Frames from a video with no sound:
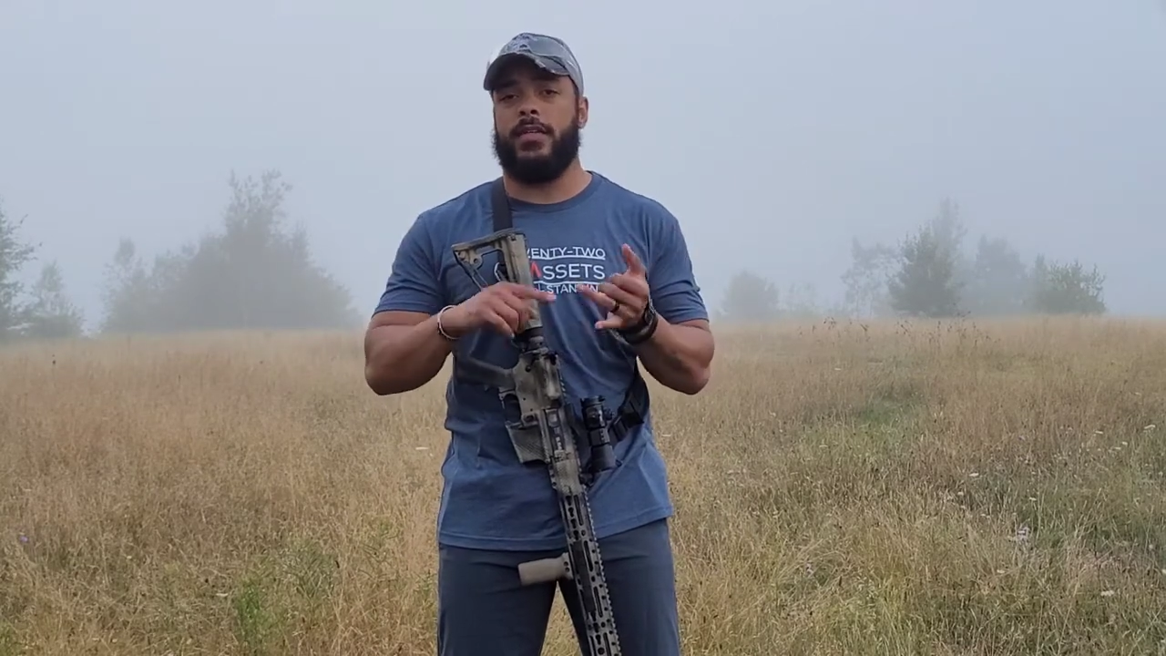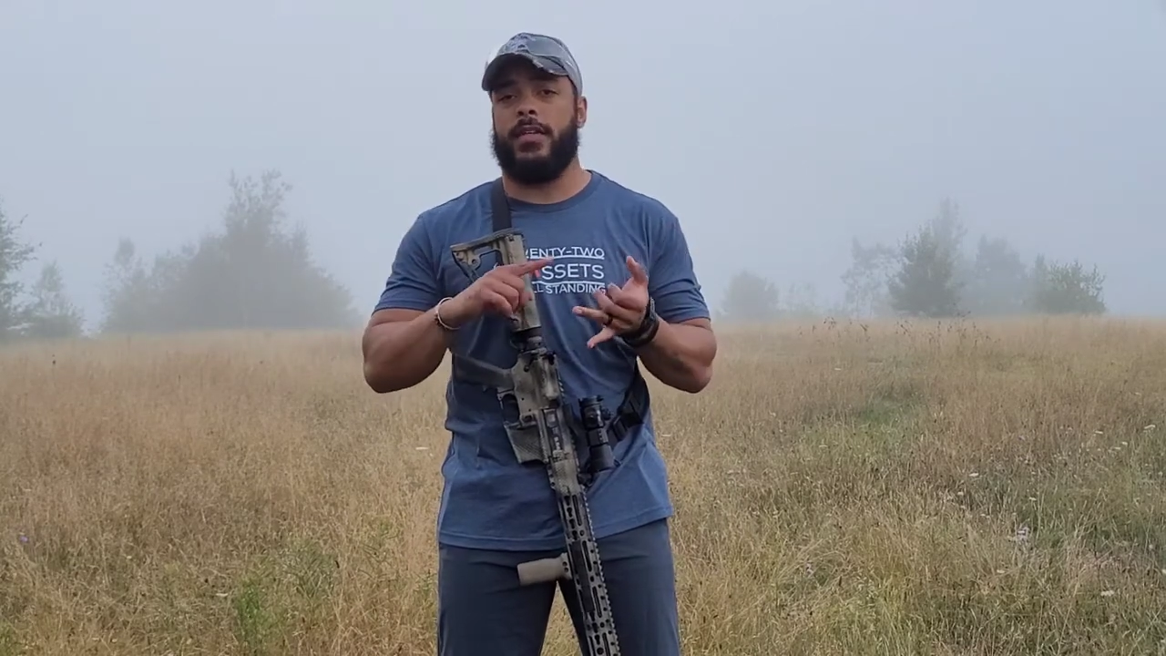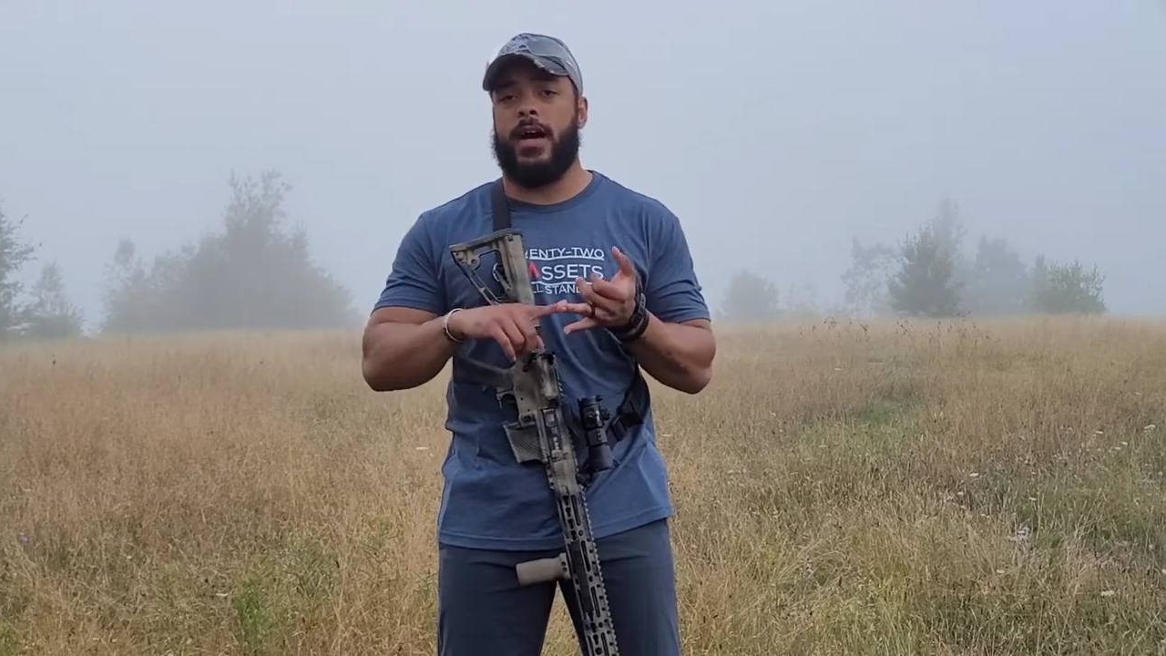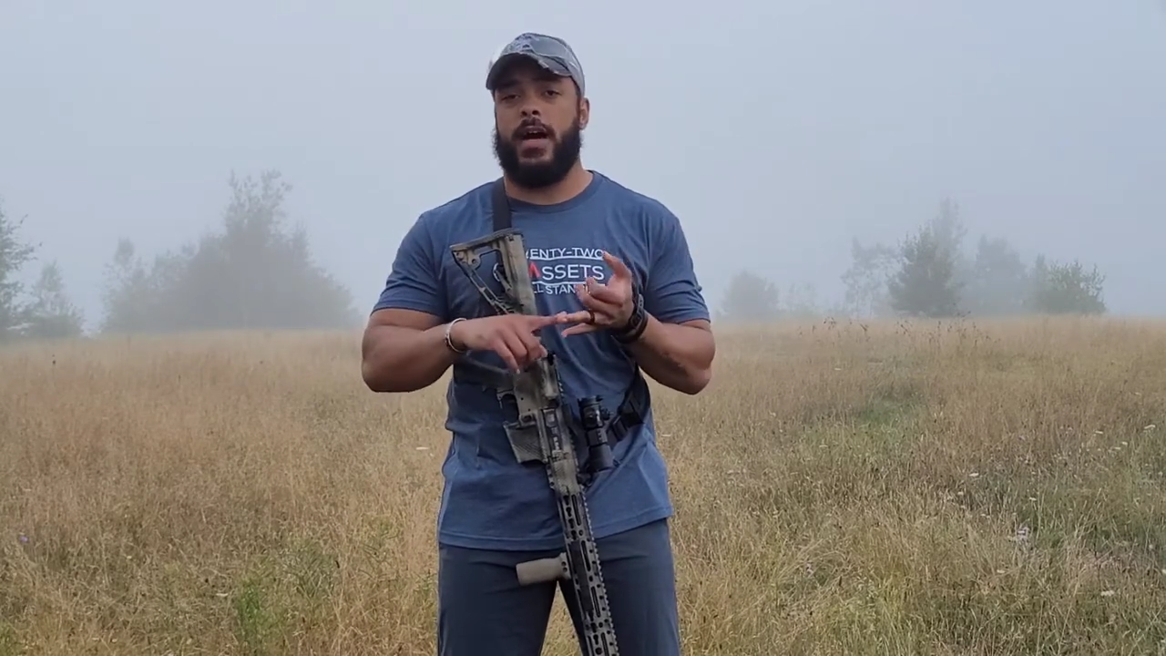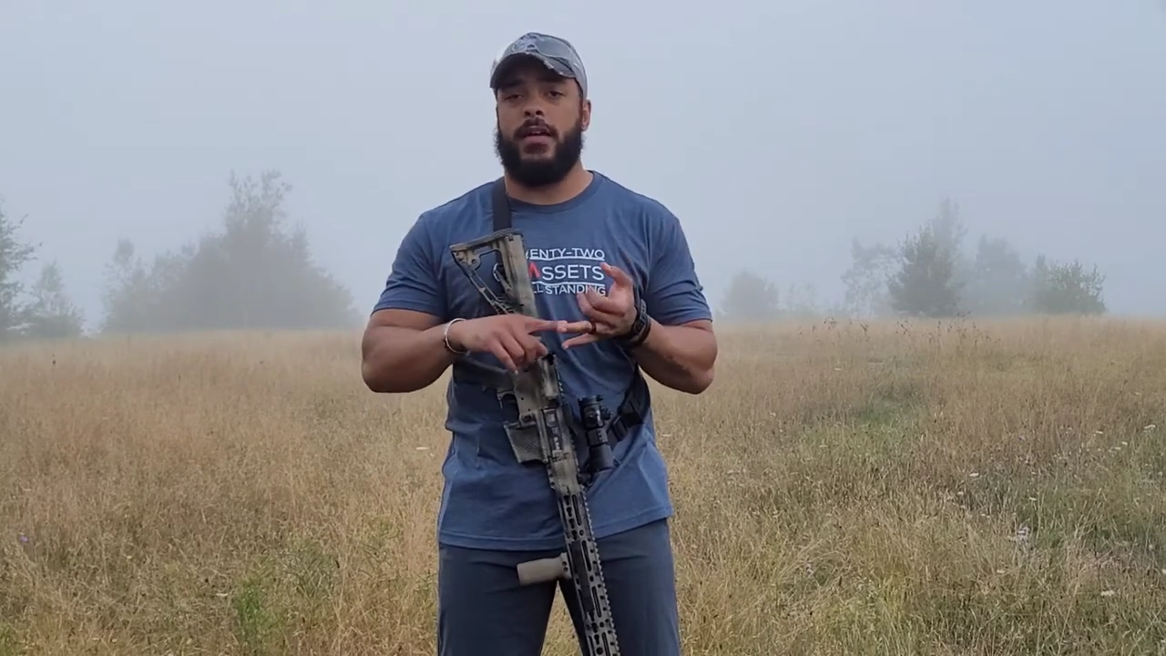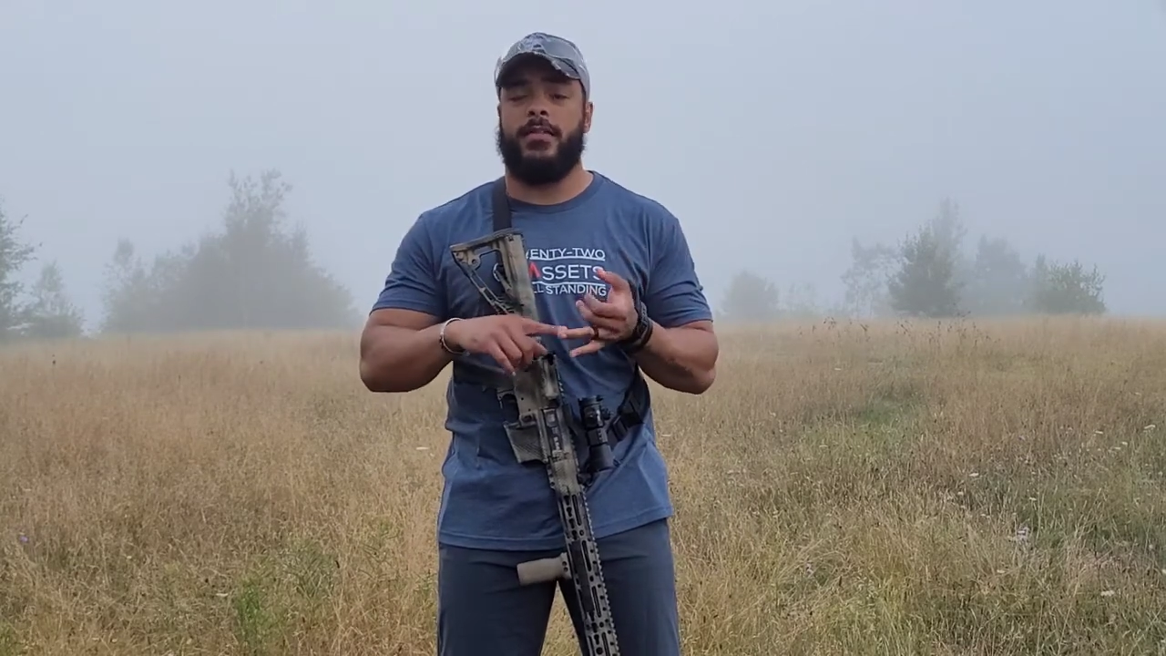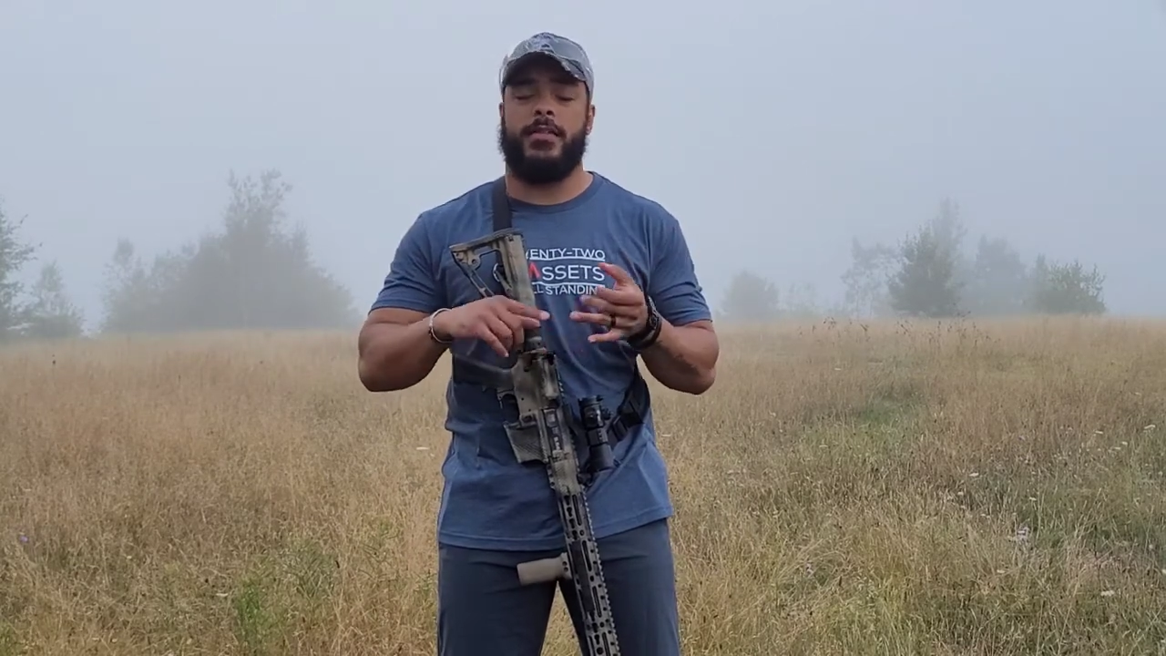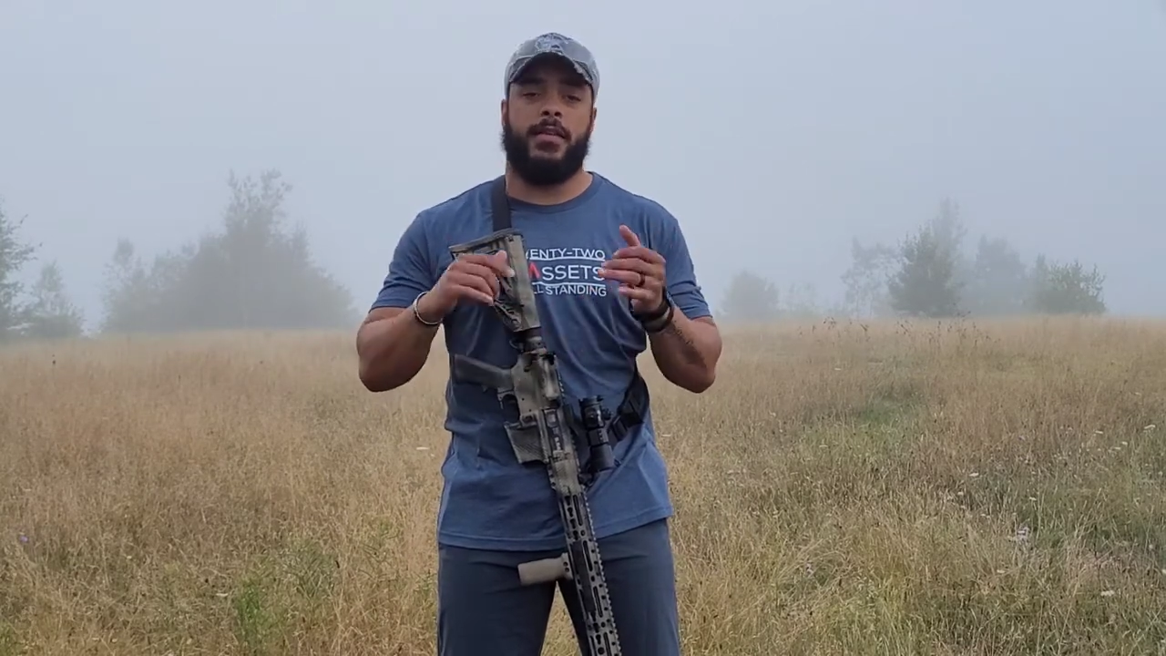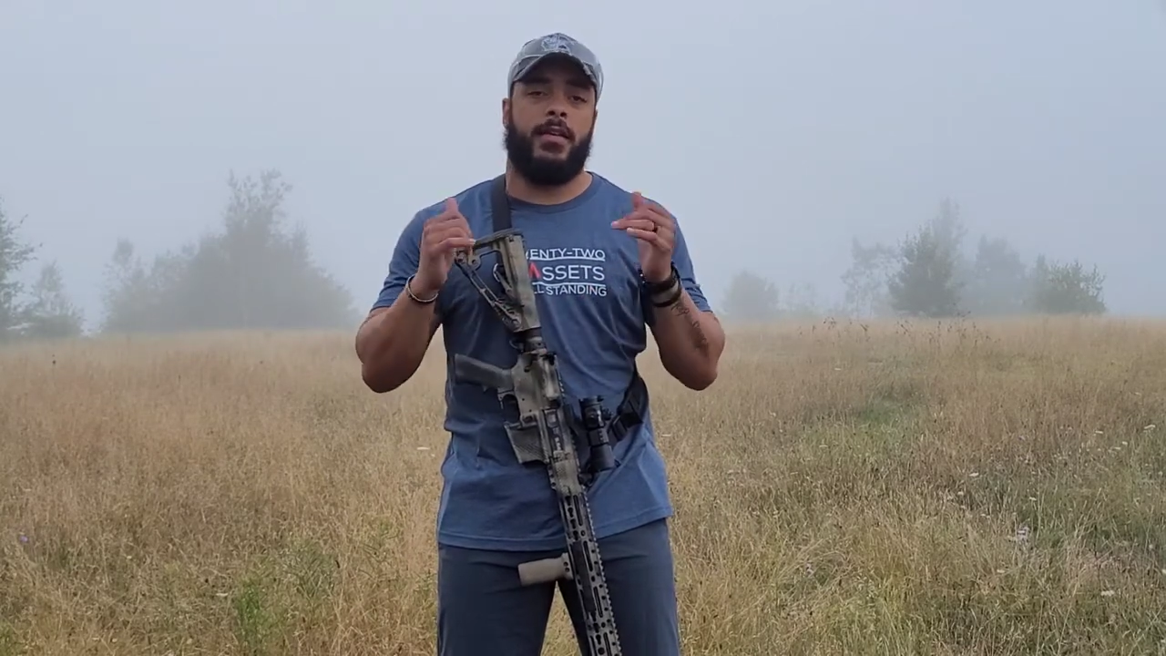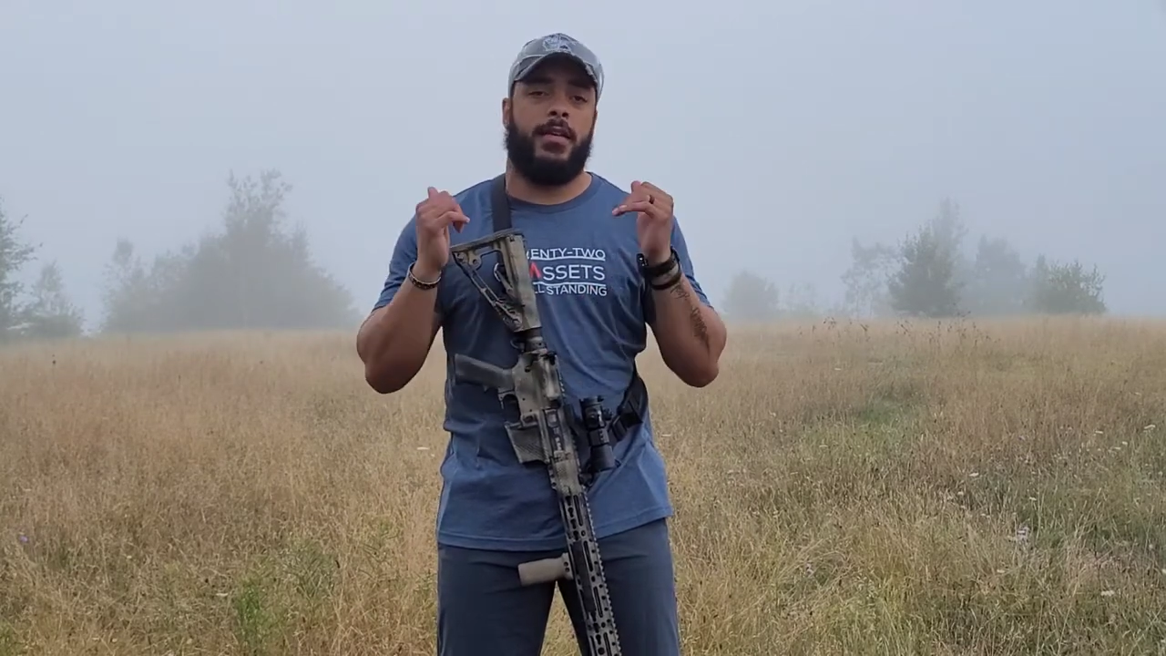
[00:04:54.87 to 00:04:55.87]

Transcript: and cons.